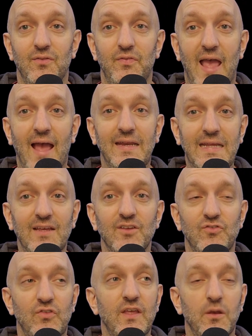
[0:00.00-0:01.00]
that
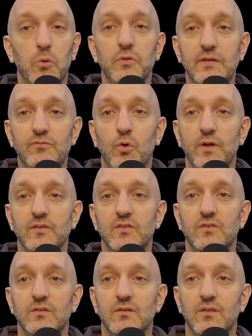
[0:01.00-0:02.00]
is the only
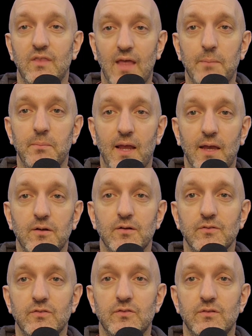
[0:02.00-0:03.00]
voice that
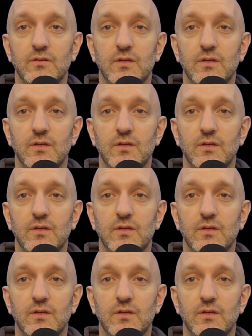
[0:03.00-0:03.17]
matters.